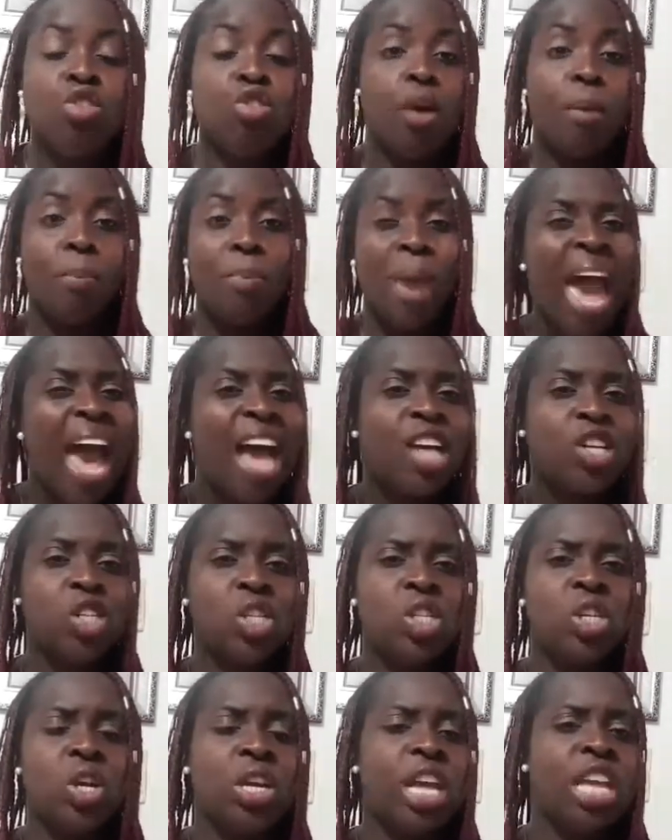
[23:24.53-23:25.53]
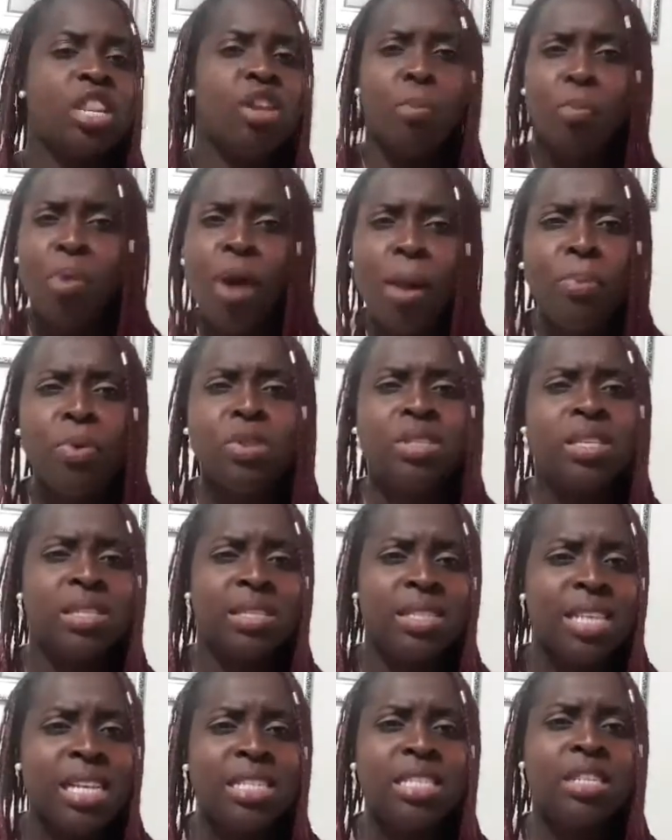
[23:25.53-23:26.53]
Your passion and your purpose is
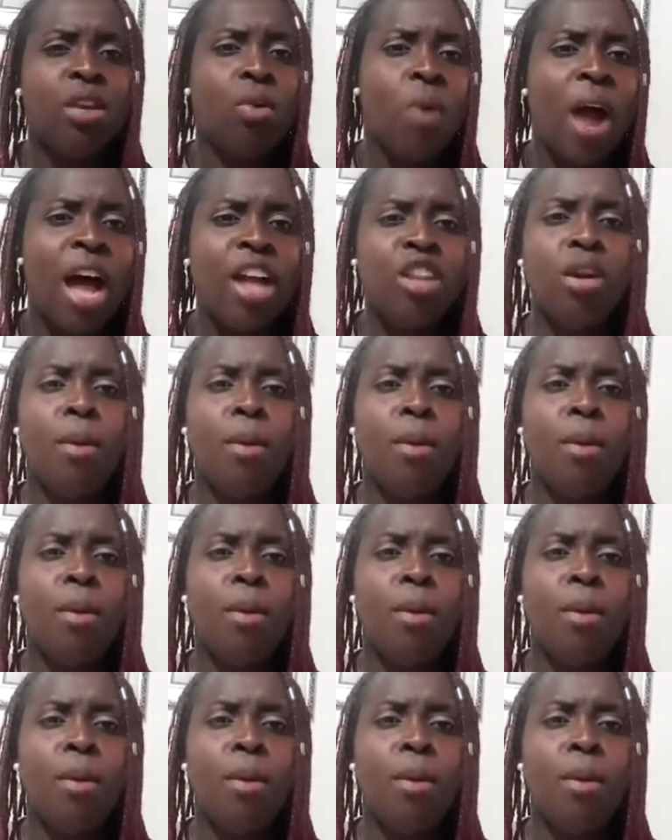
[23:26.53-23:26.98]
sitting around